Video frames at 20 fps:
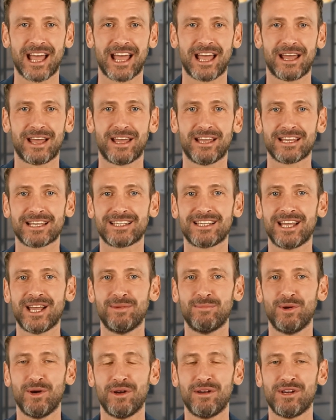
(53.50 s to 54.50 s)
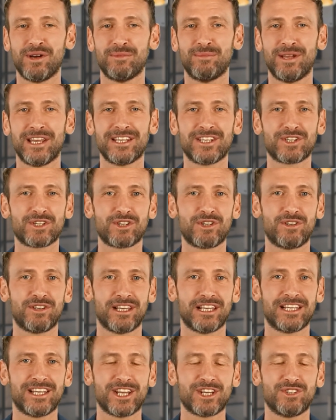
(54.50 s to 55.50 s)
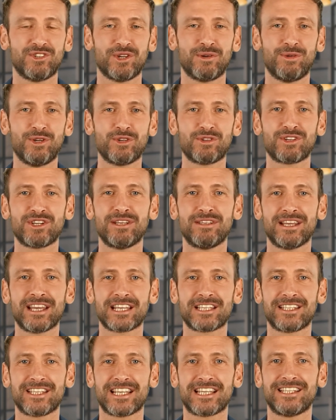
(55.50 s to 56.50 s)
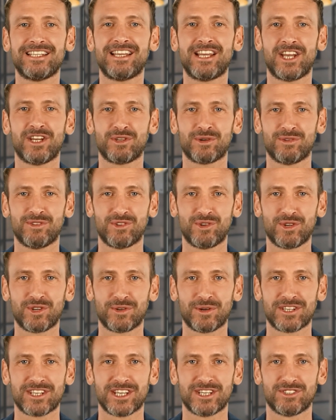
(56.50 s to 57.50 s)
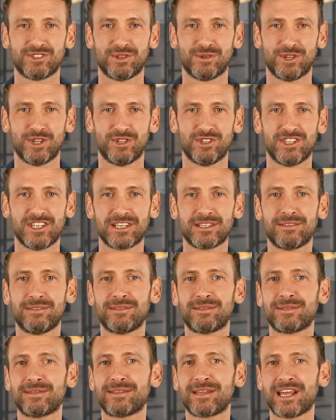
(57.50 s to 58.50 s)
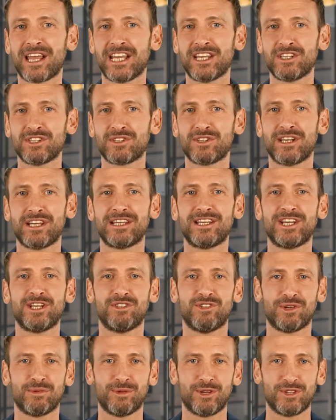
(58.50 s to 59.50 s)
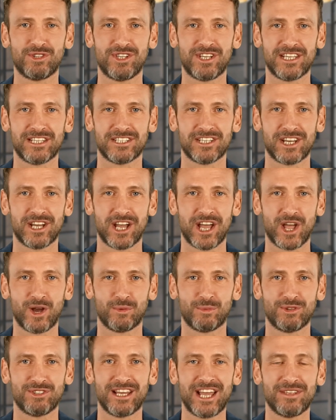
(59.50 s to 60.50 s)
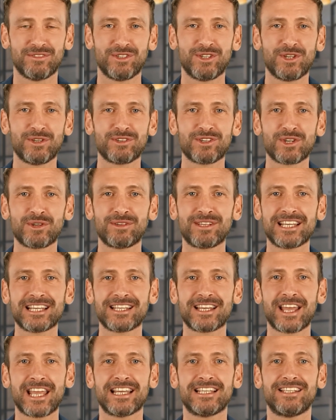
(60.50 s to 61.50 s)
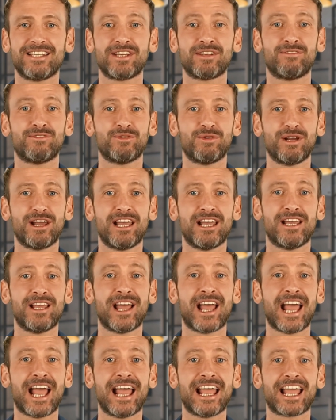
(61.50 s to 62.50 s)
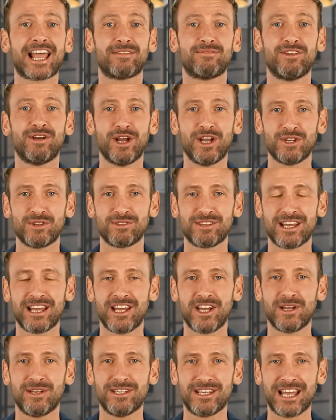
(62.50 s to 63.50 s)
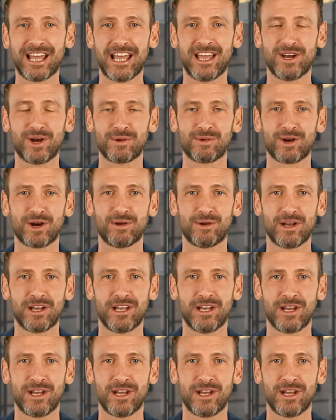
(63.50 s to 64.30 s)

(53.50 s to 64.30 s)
An example of a mesokurtic distribution is the standard normal distribution. Platykurtic distributions, which have a kurtosis less than 3, have lighter tails and a lower,